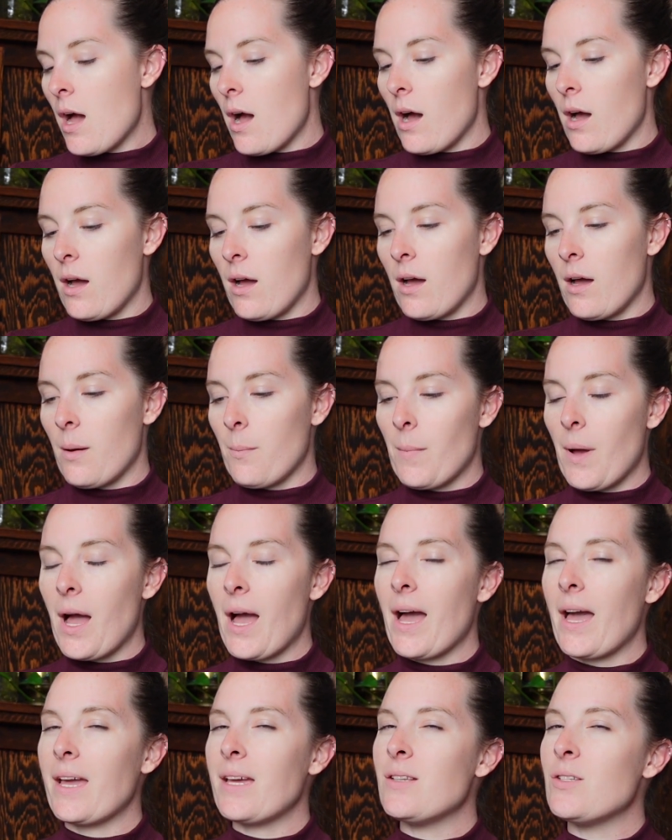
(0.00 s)

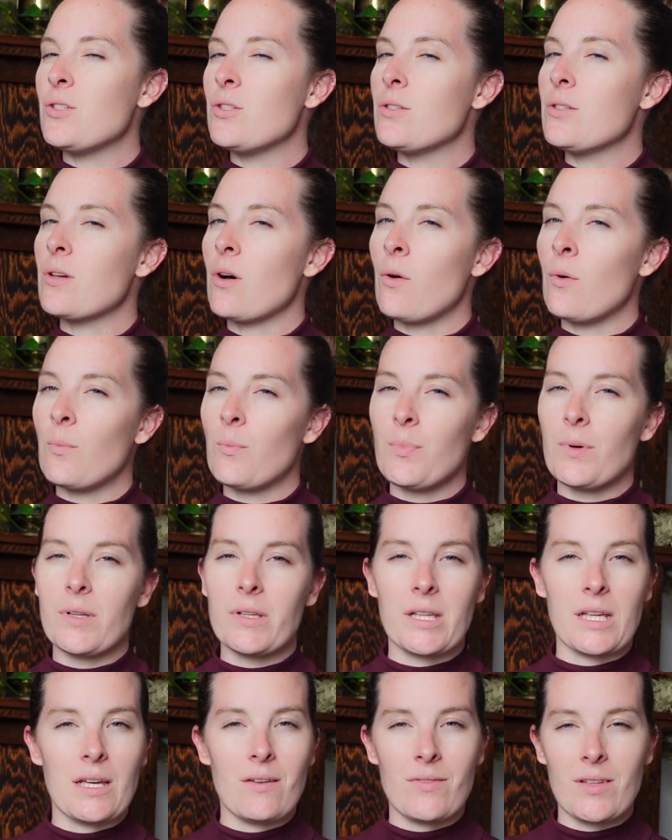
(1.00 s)
I don't
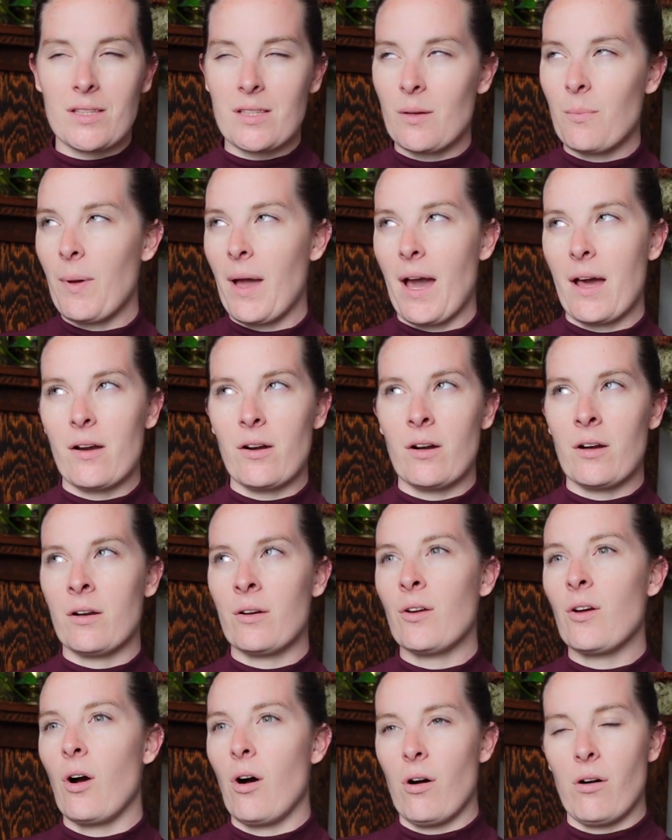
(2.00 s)
believe that the
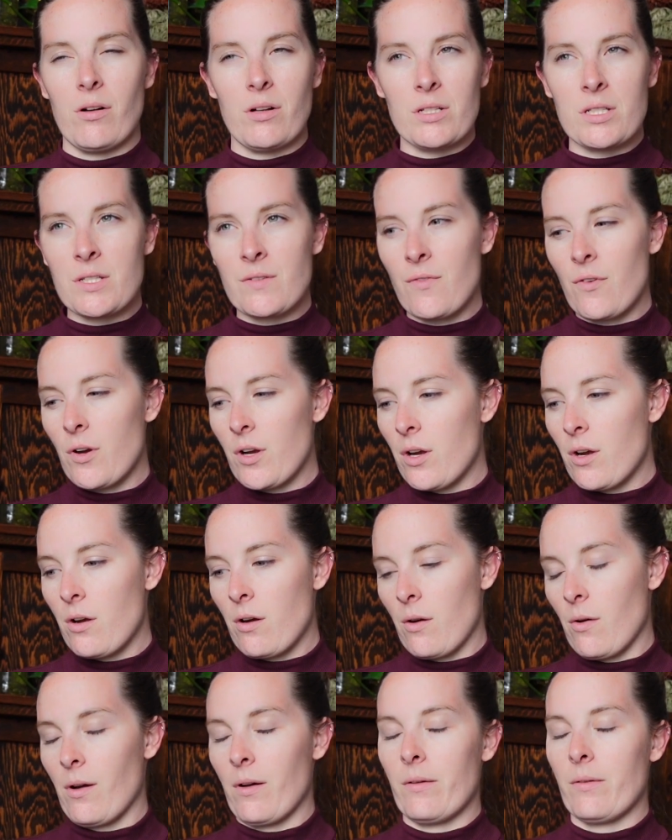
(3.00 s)
pattern calls for
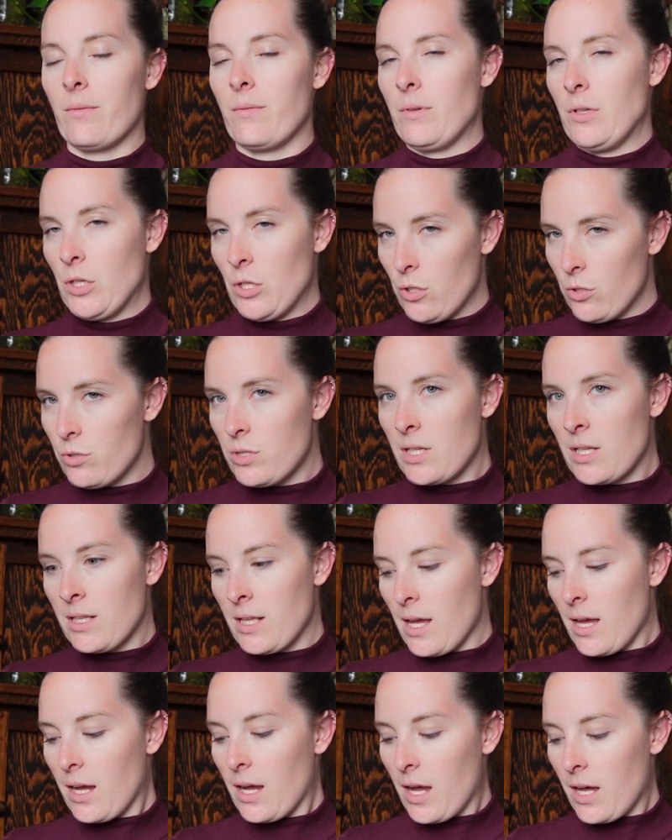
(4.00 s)
using
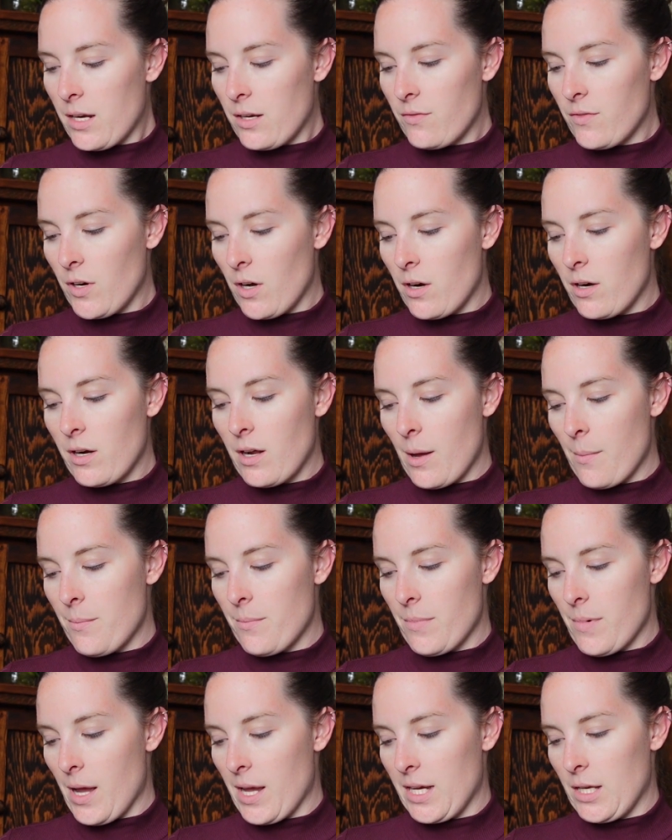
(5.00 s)
that kind of yarn.
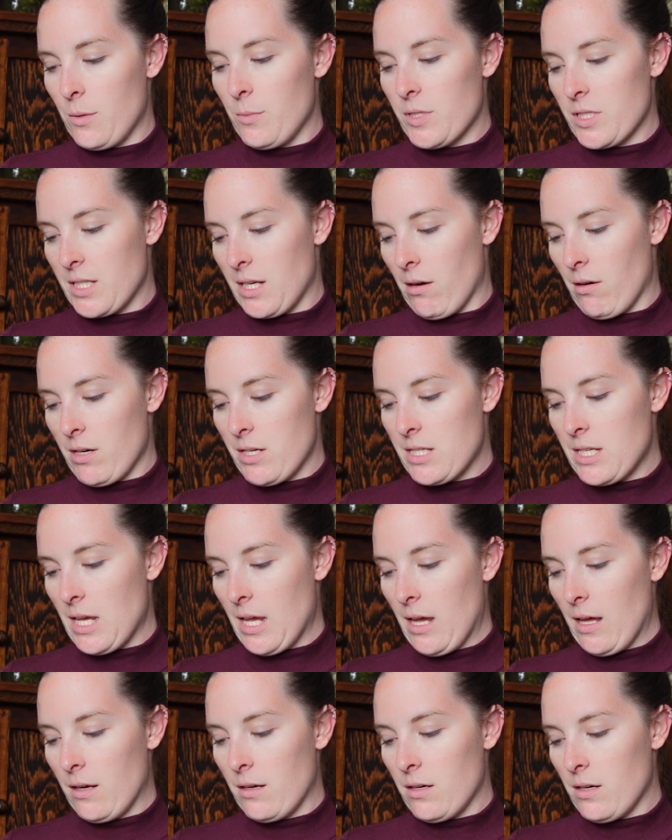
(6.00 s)
I can almost
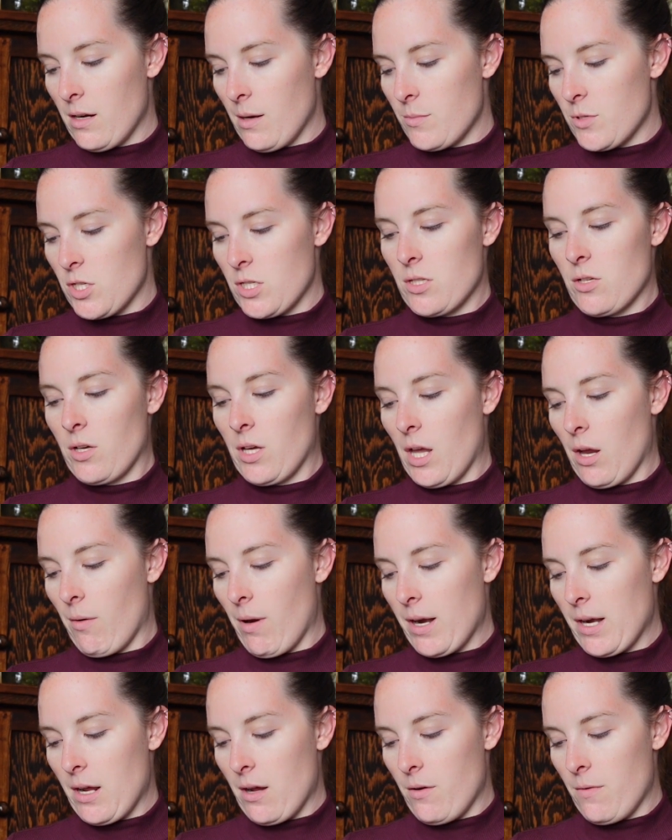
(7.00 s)
guarantee it. I'm just looking
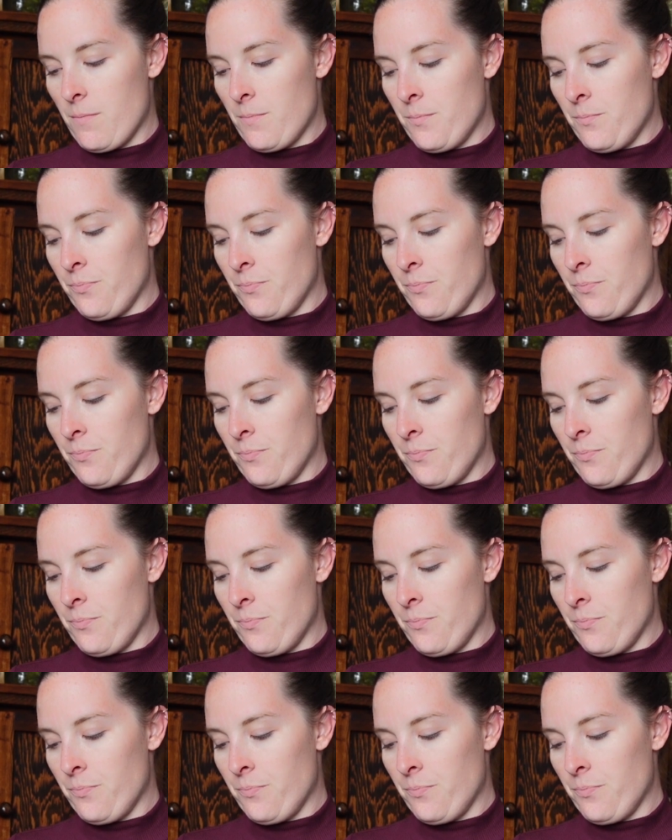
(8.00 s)
right now.